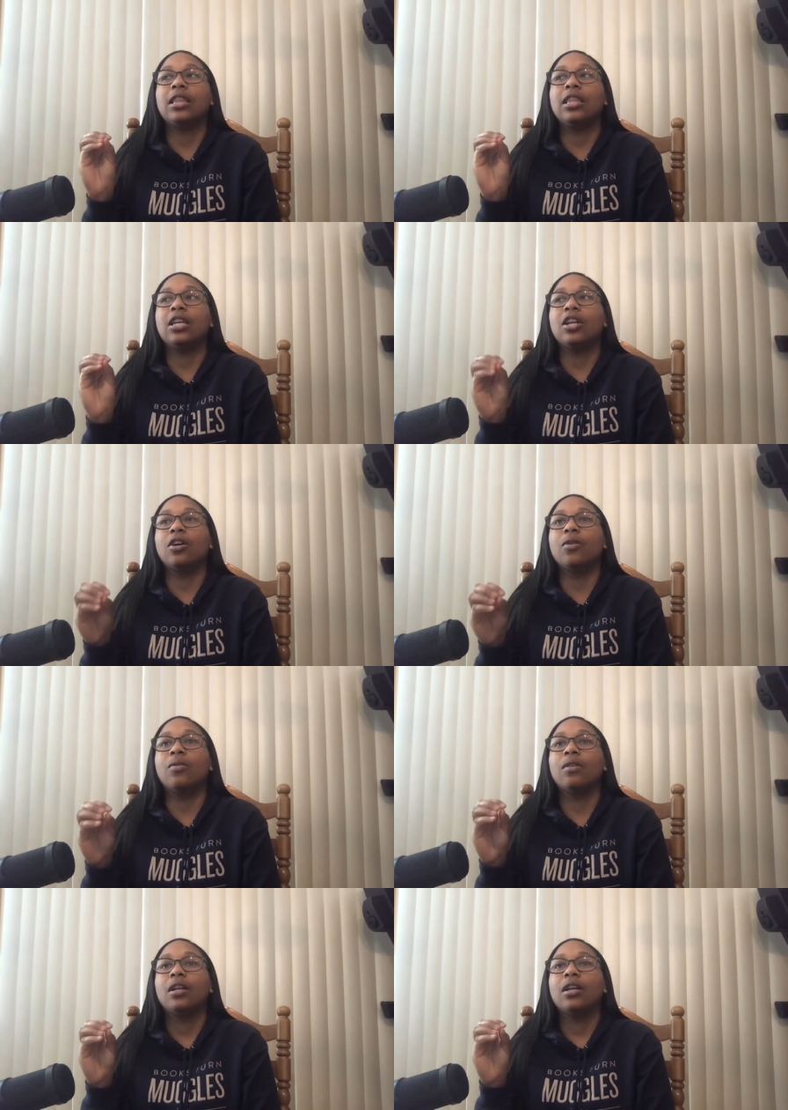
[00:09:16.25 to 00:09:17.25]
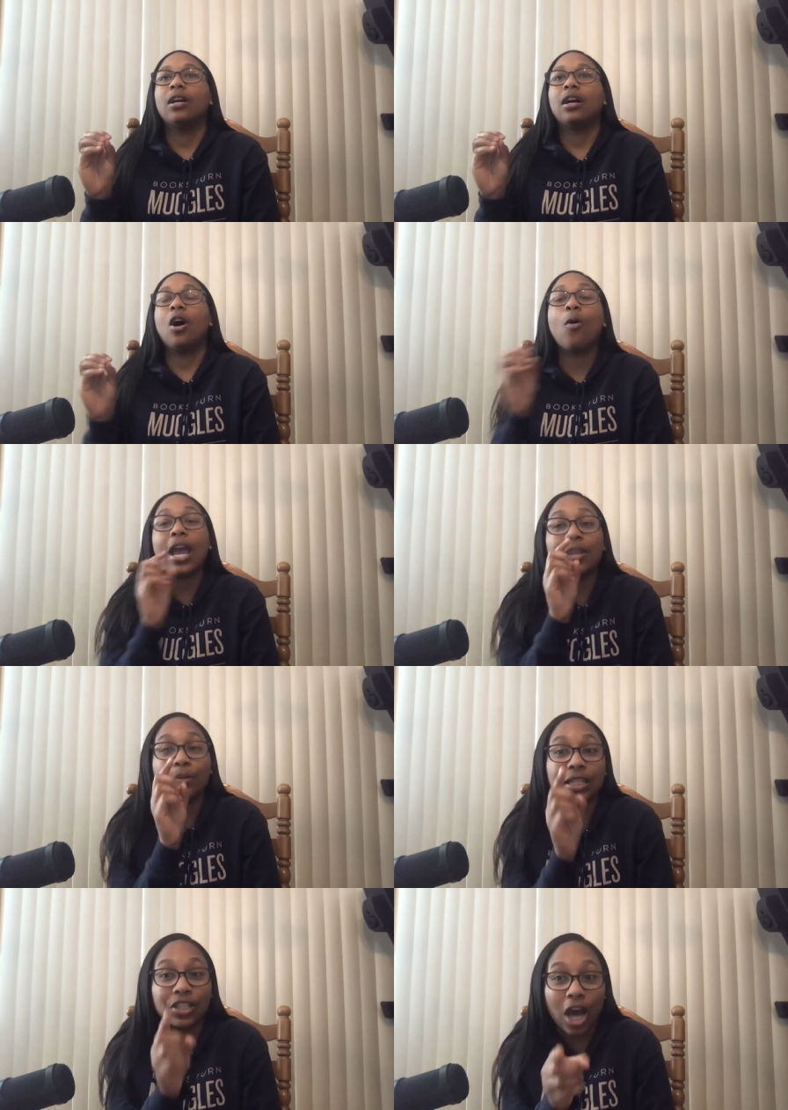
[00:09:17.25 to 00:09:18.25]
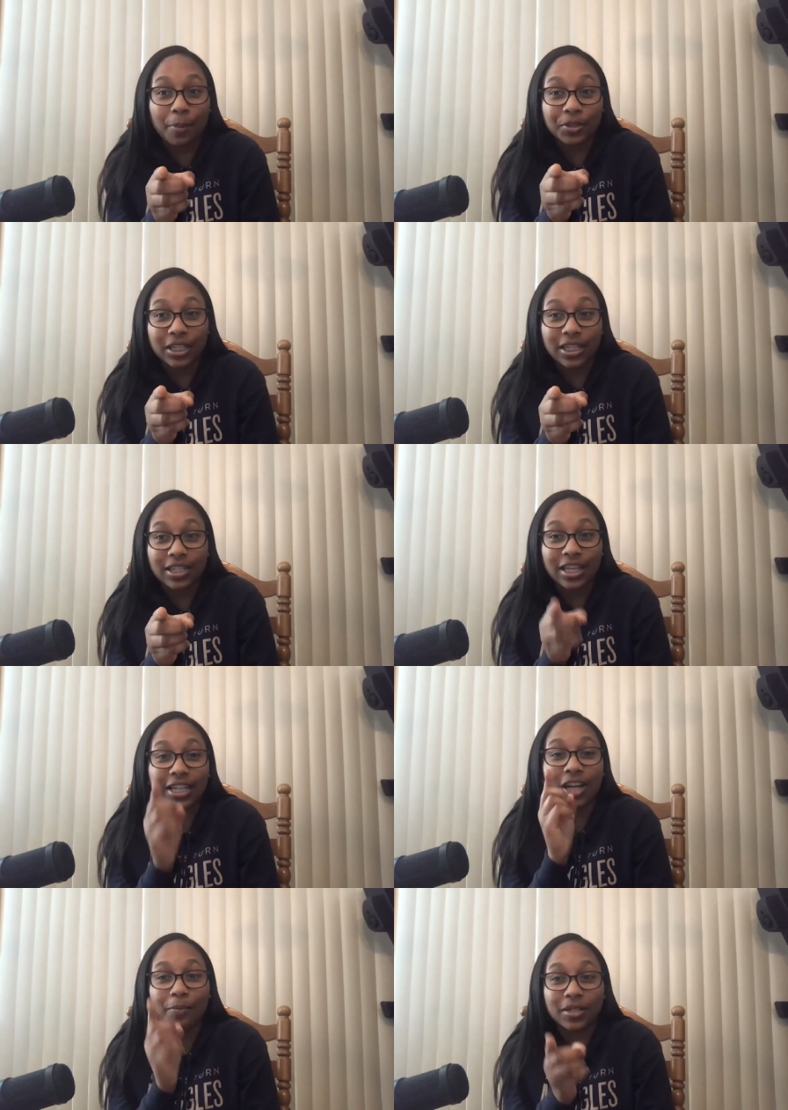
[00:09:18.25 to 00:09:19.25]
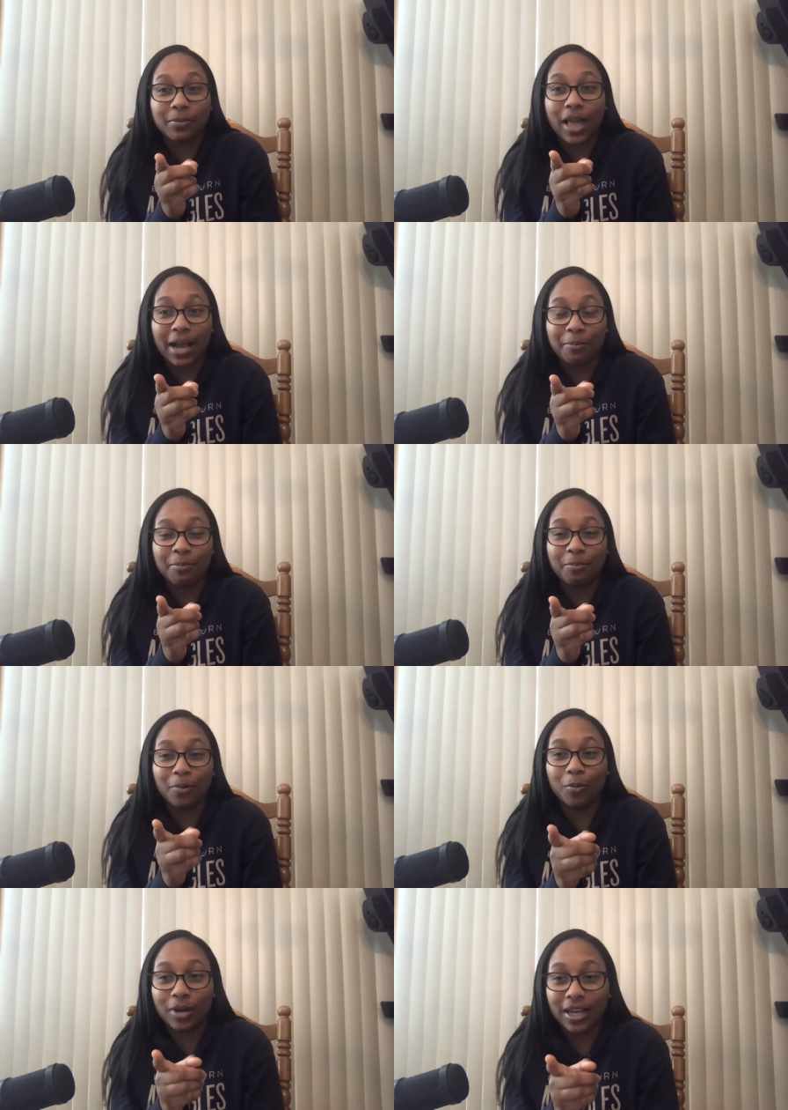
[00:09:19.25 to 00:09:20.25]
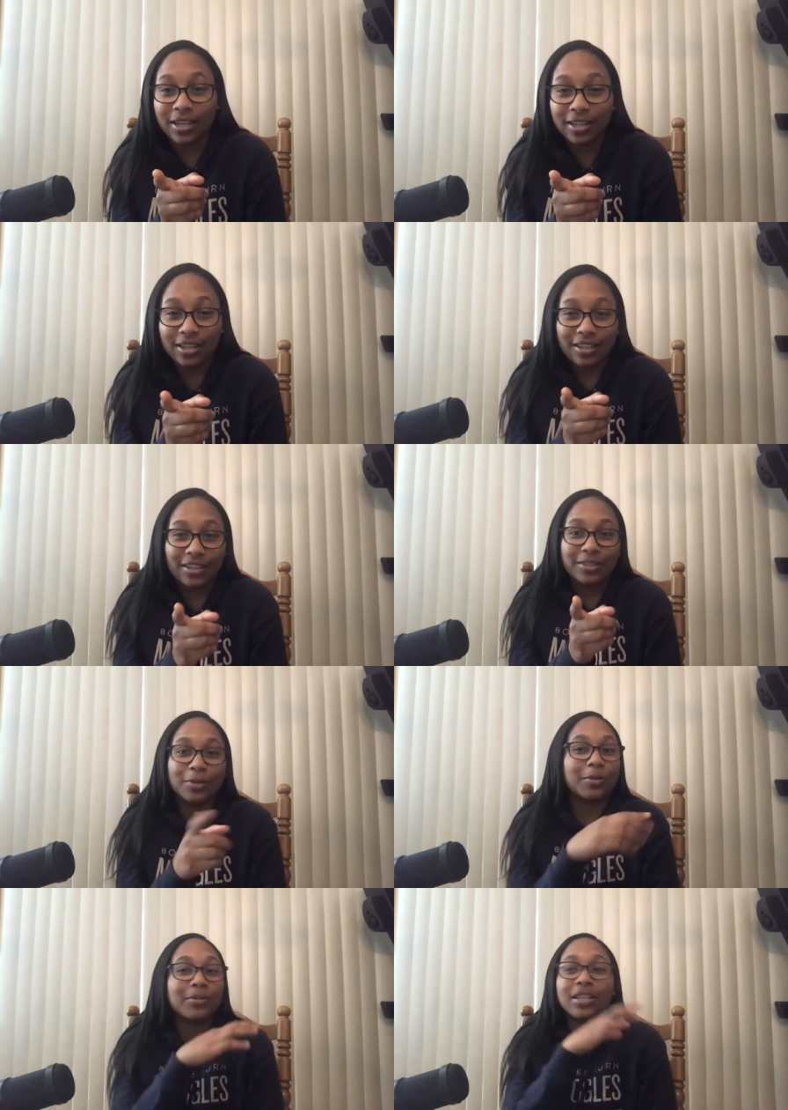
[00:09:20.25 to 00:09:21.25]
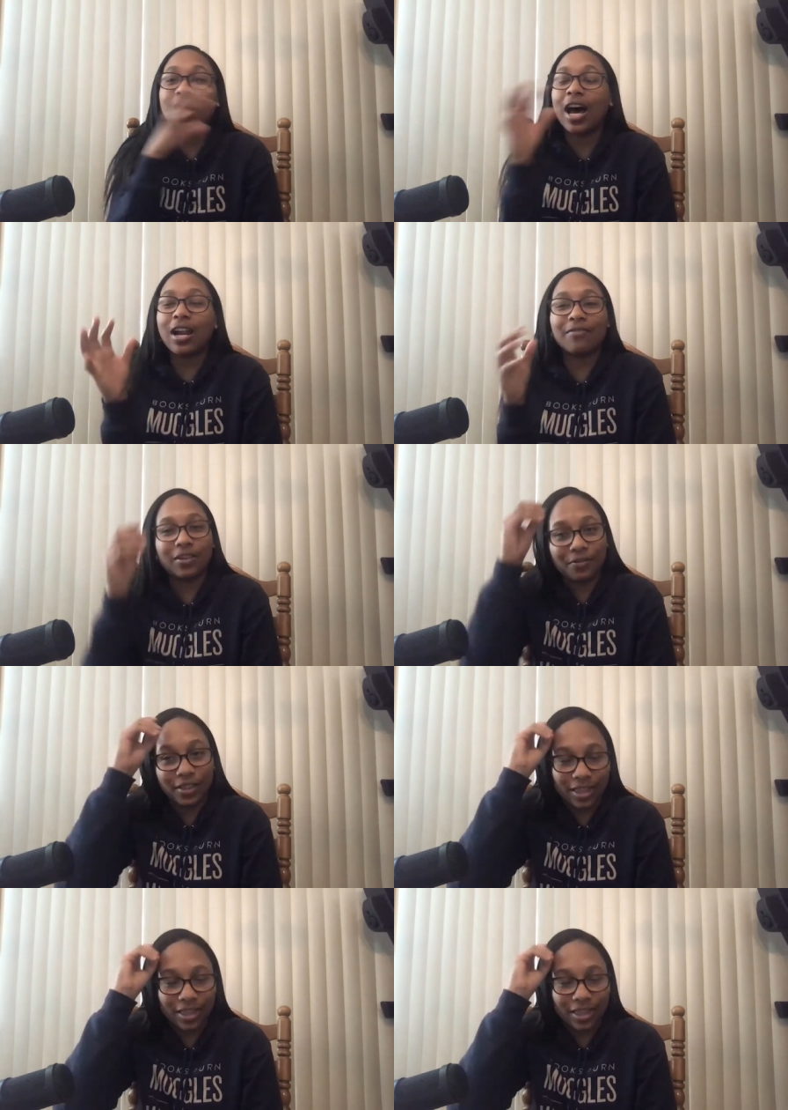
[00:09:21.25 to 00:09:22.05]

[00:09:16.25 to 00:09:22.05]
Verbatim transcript: you know, oh, and there was adoption. They adopted a black boy. So there was a lot of different